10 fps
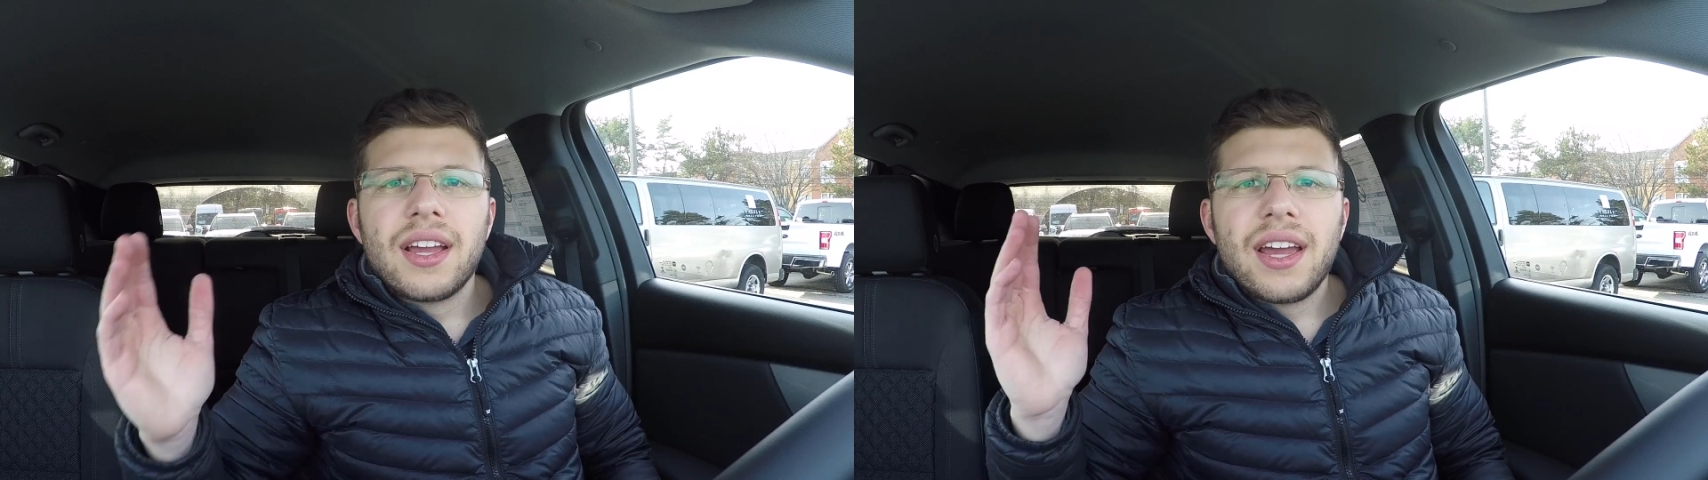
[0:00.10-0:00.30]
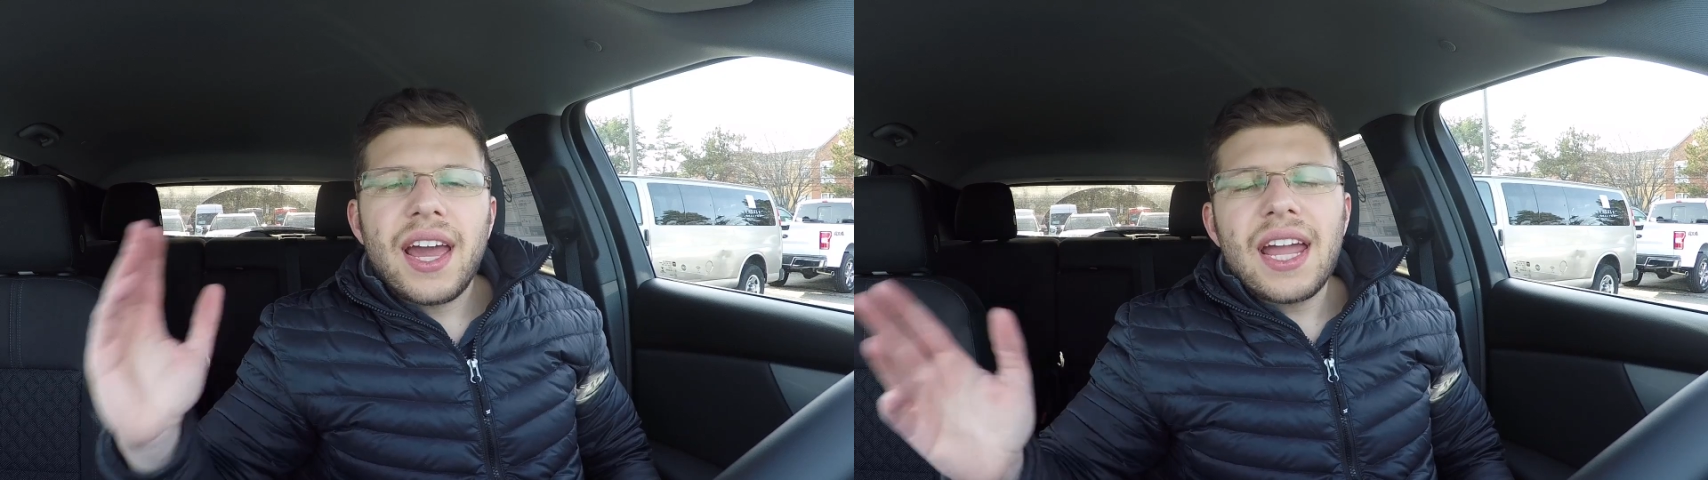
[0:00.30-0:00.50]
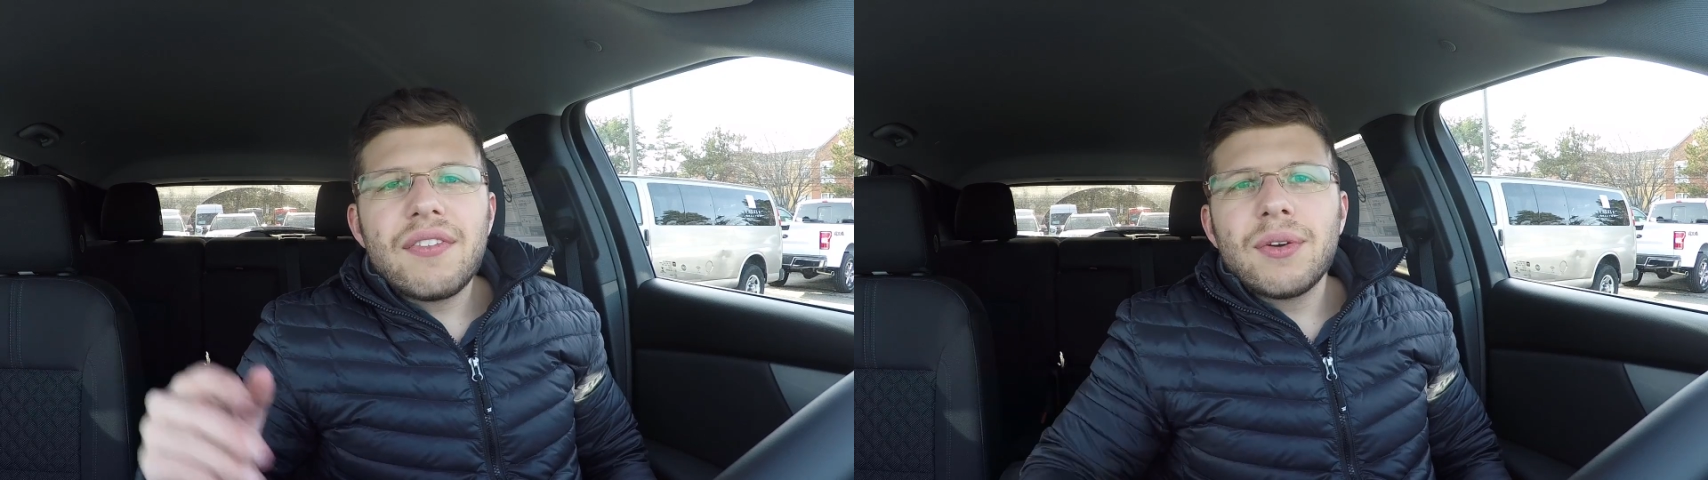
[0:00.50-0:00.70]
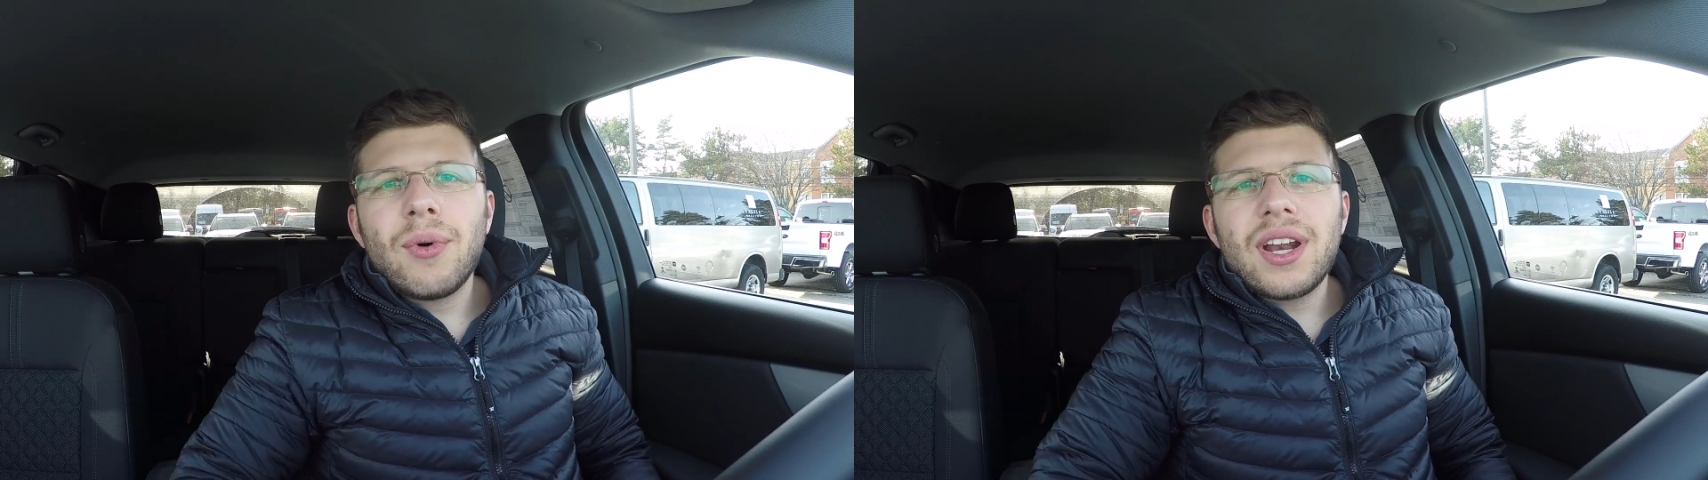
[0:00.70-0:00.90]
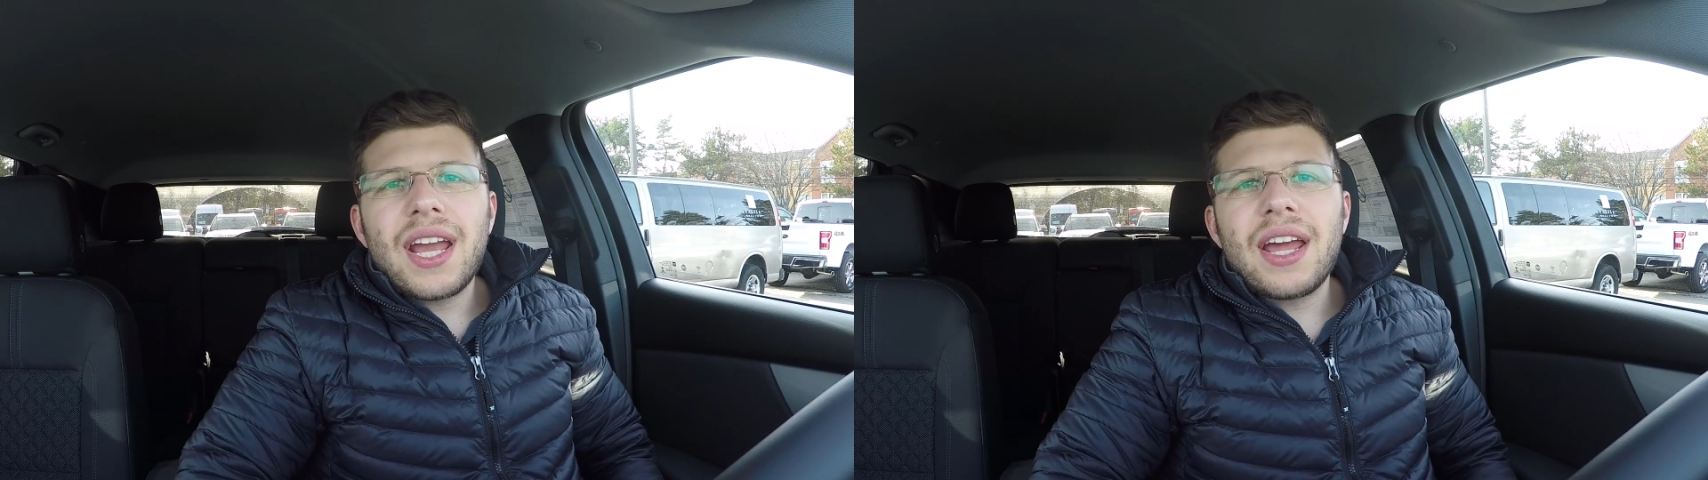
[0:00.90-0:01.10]
Hey
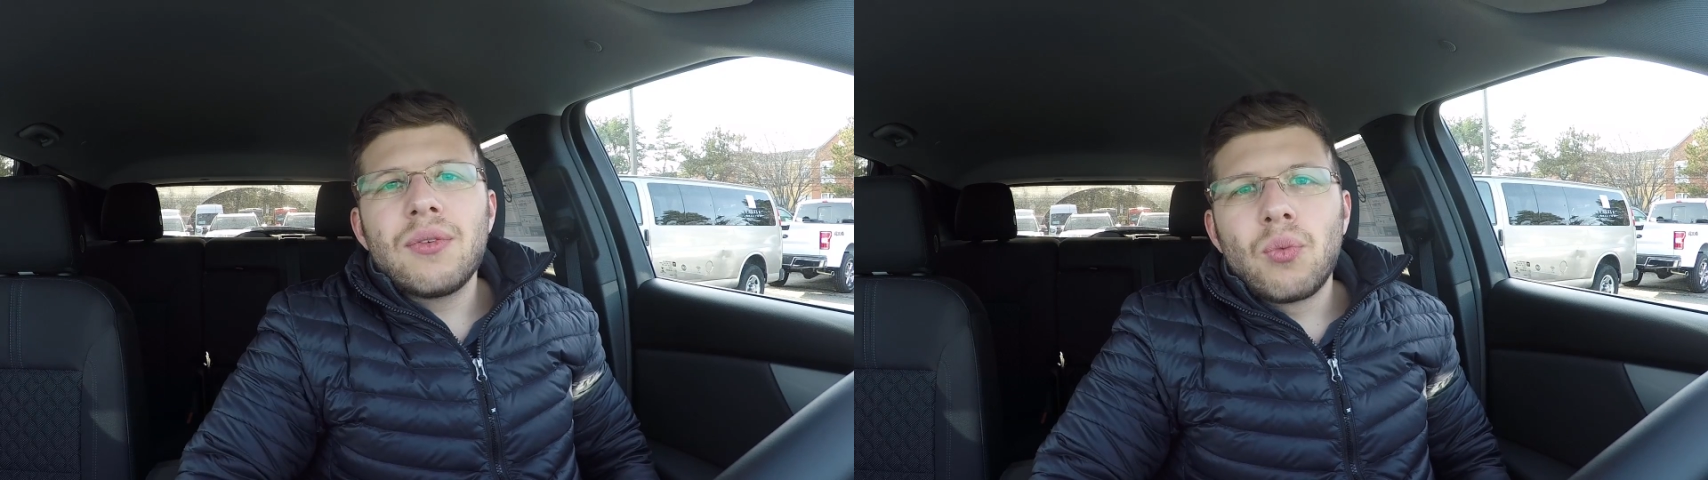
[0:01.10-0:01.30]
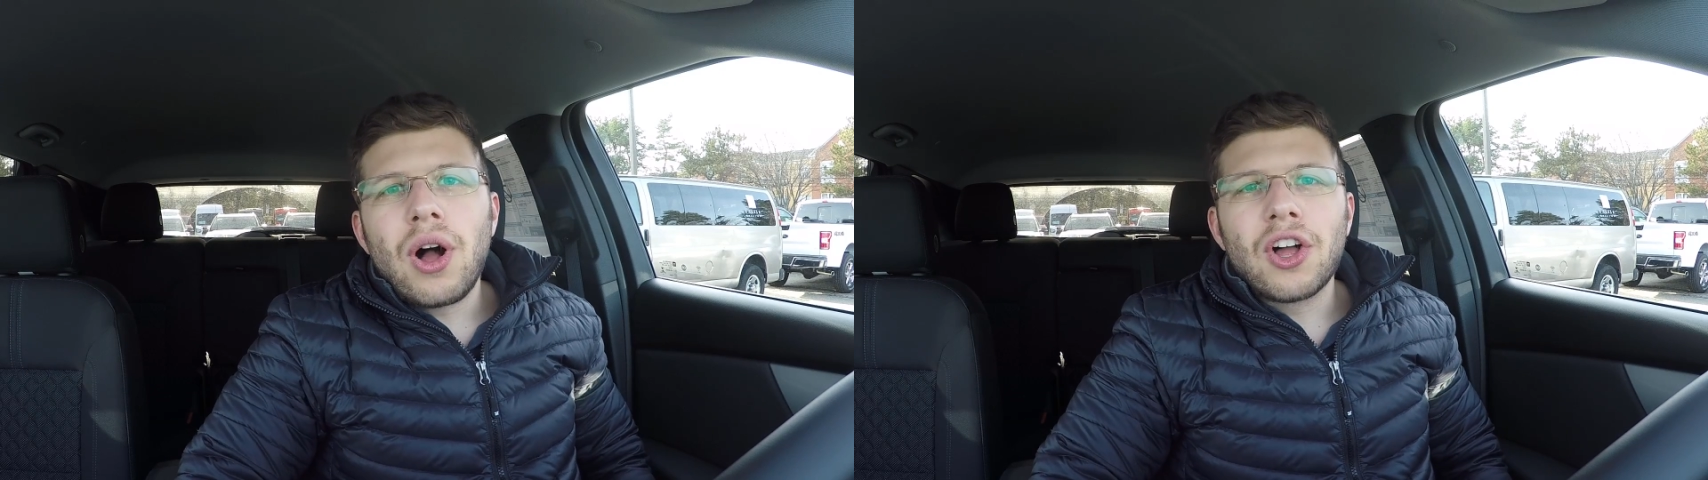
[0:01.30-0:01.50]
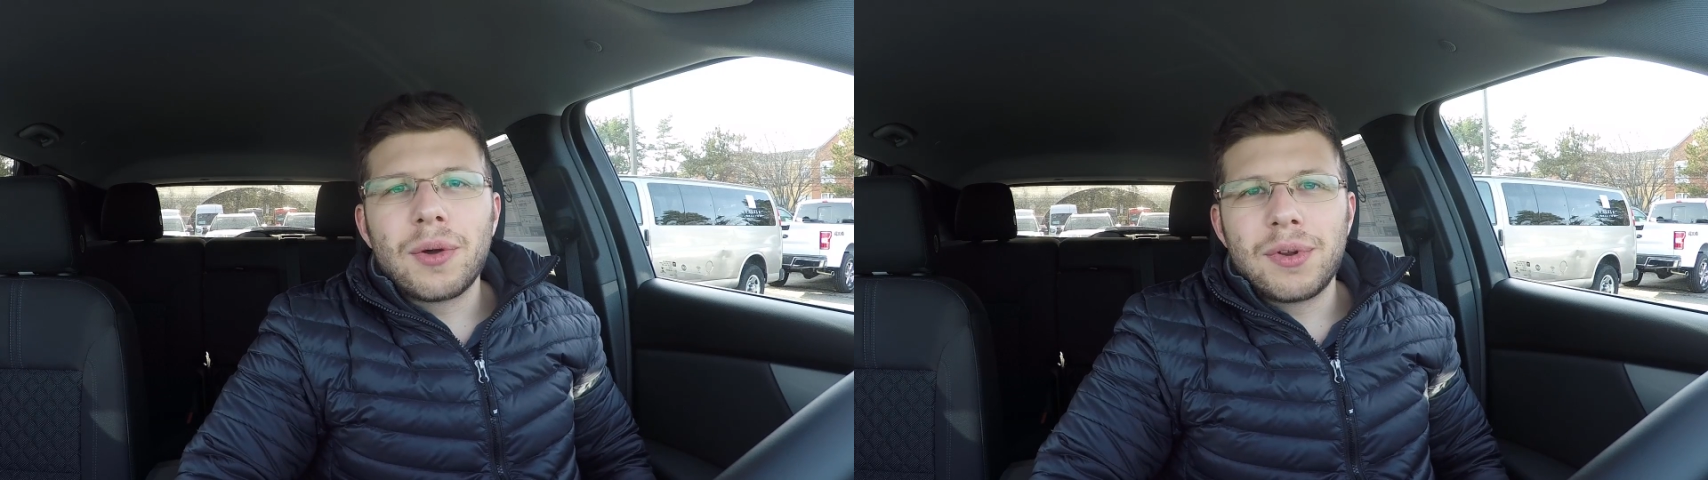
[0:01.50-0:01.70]
everyone, and welcome